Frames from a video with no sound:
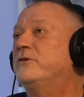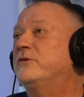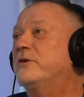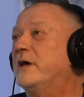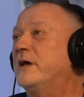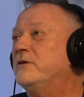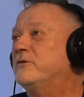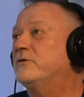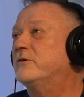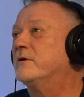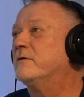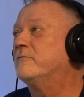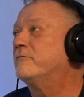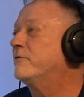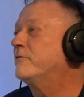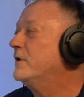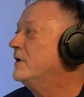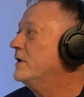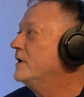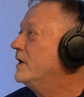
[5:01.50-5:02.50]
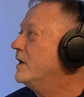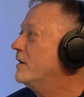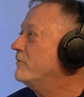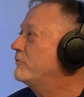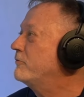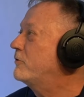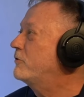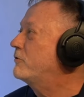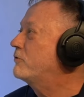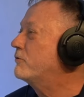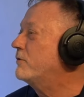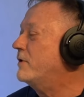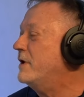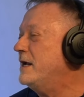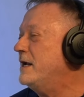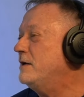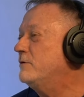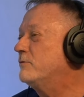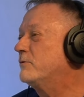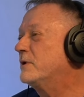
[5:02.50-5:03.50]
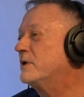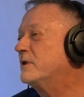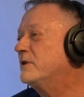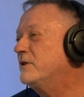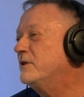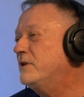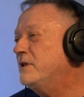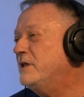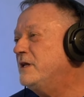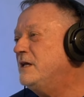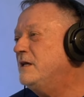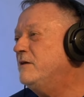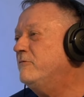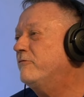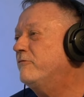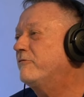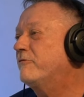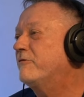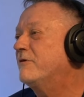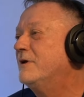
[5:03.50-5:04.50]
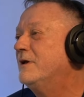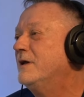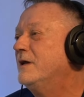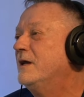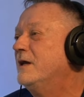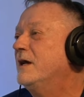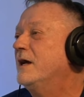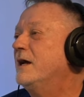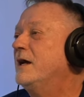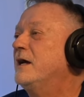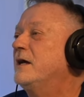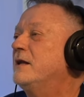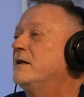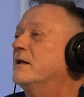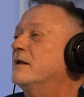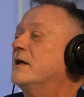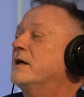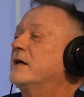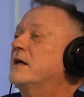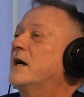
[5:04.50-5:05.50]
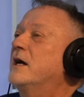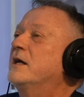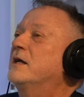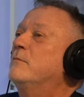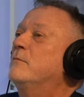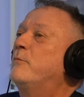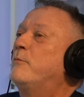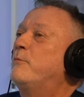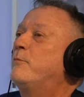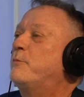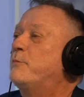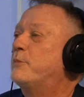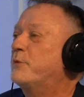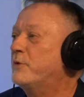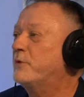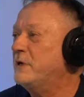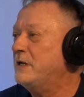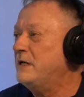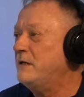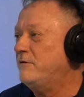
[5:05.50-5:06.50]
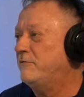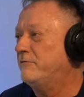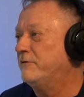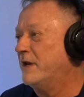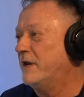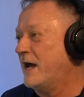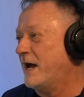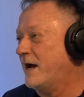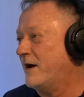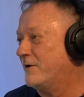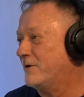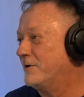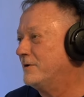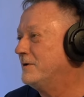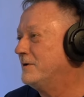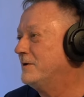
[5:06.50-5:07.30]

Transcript: sense of of great relief, and like I can breathe now.